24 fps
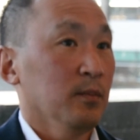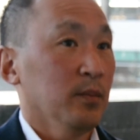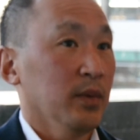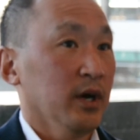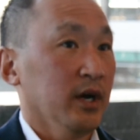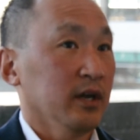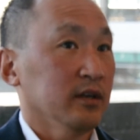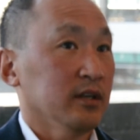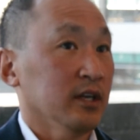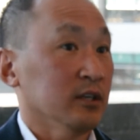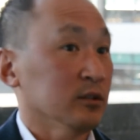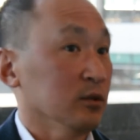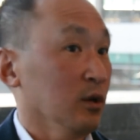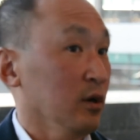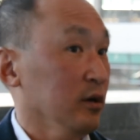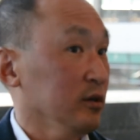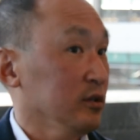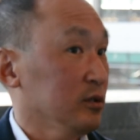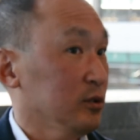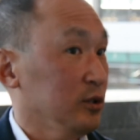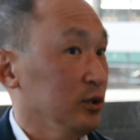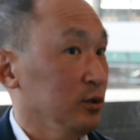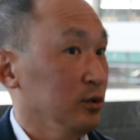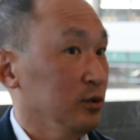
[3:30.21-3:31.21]
But as long
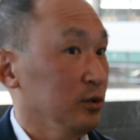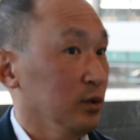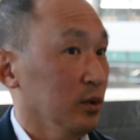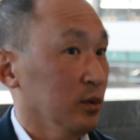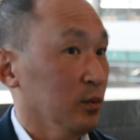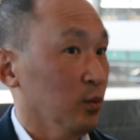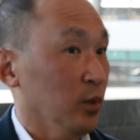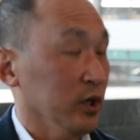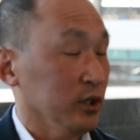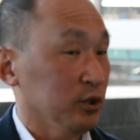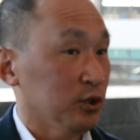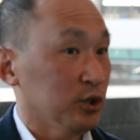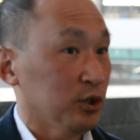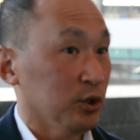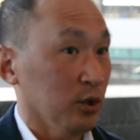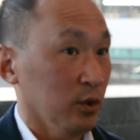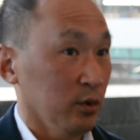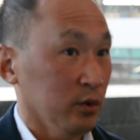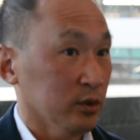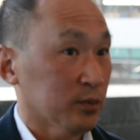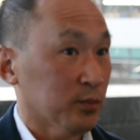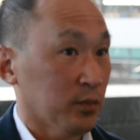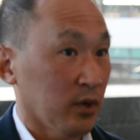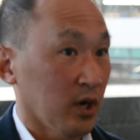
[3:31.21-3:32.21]
as one
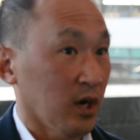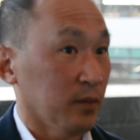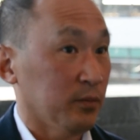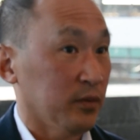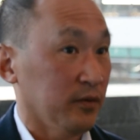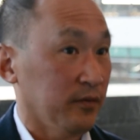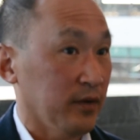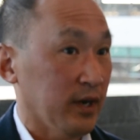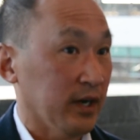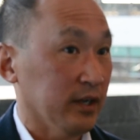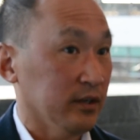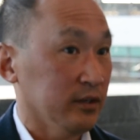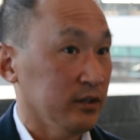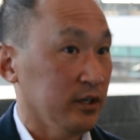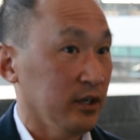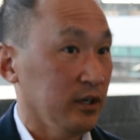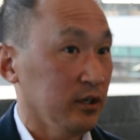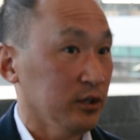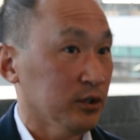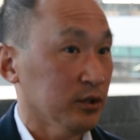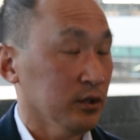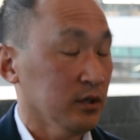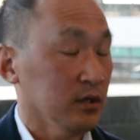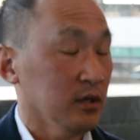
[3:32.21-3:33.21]
shows proper
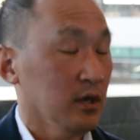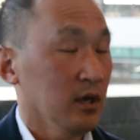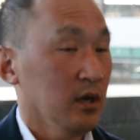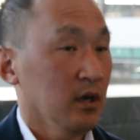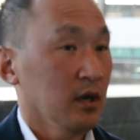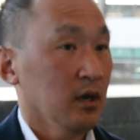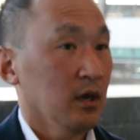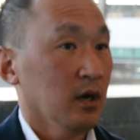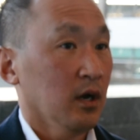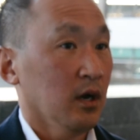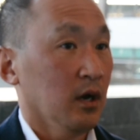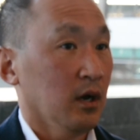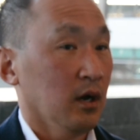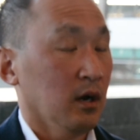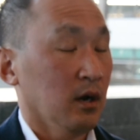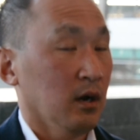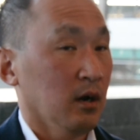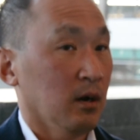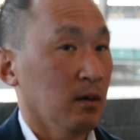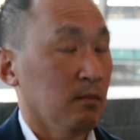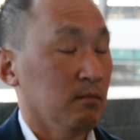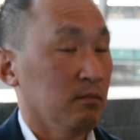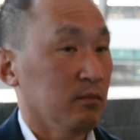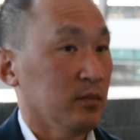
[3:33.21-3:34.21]
validation,
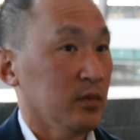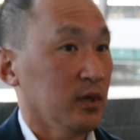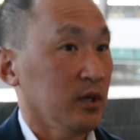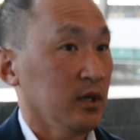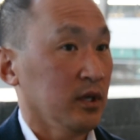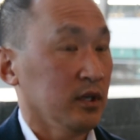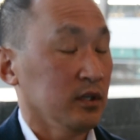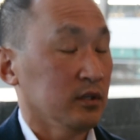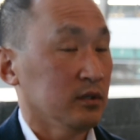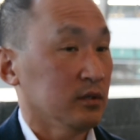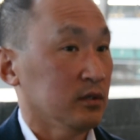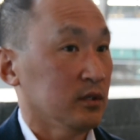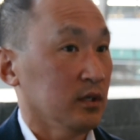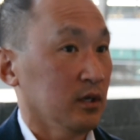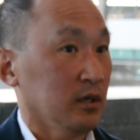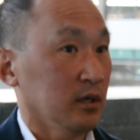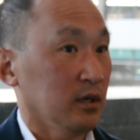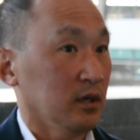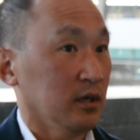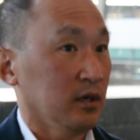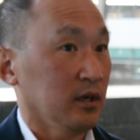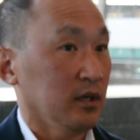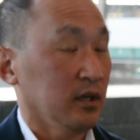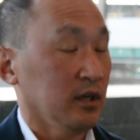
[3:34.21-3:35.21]

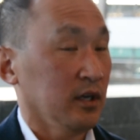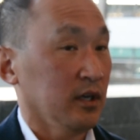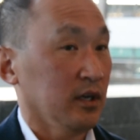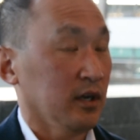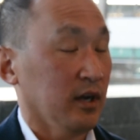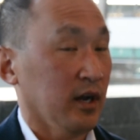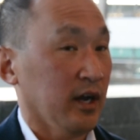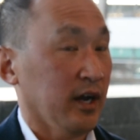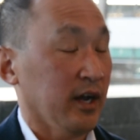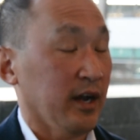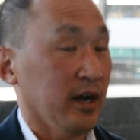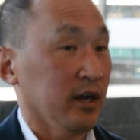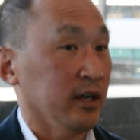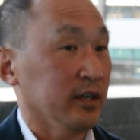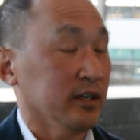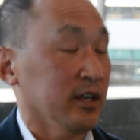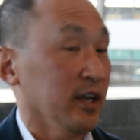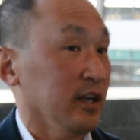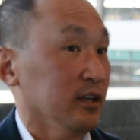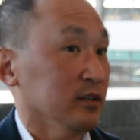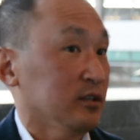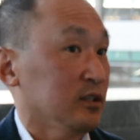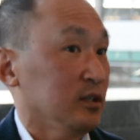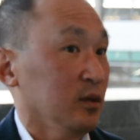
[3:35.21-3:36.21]
I
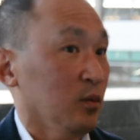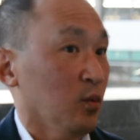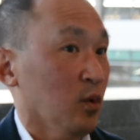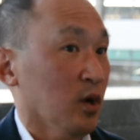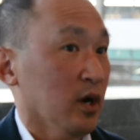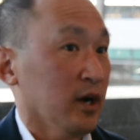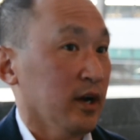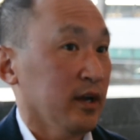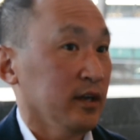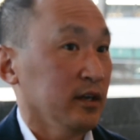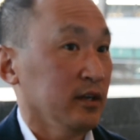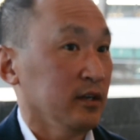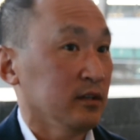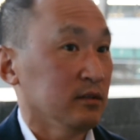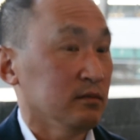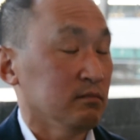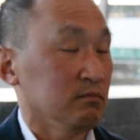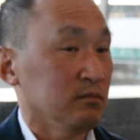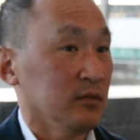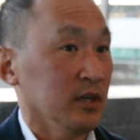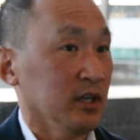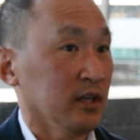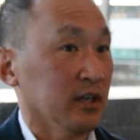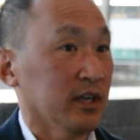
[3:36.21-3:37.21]
can't see why
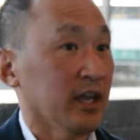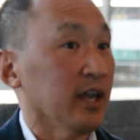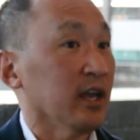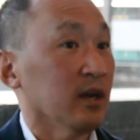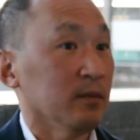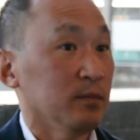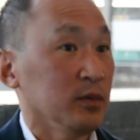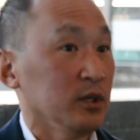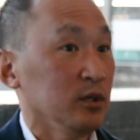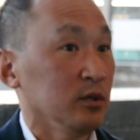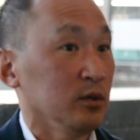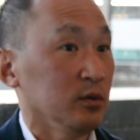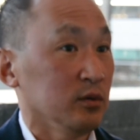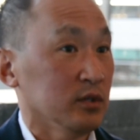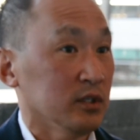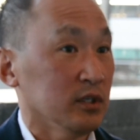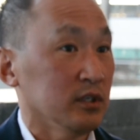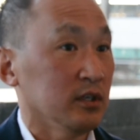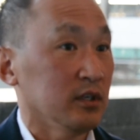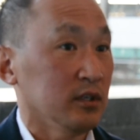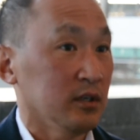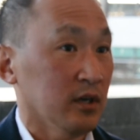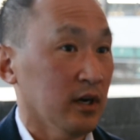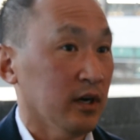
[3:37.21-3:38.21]
it can't be used
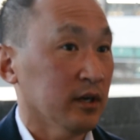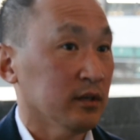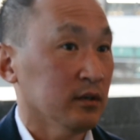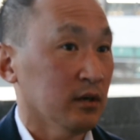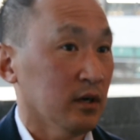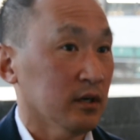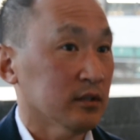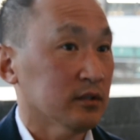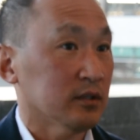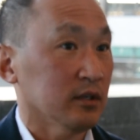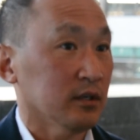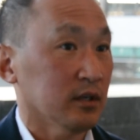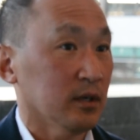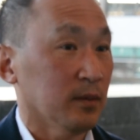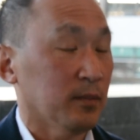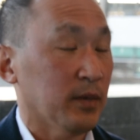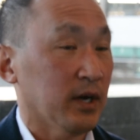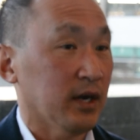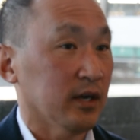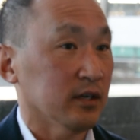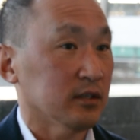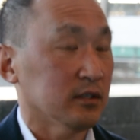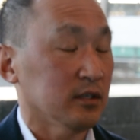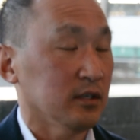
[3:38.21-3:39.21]
in a diagnostic
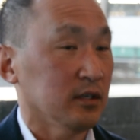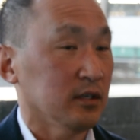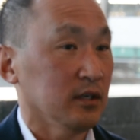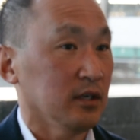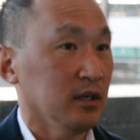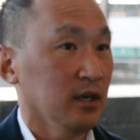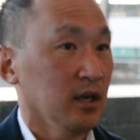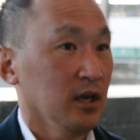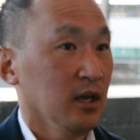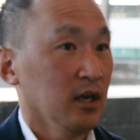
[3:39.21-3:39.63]
capacity.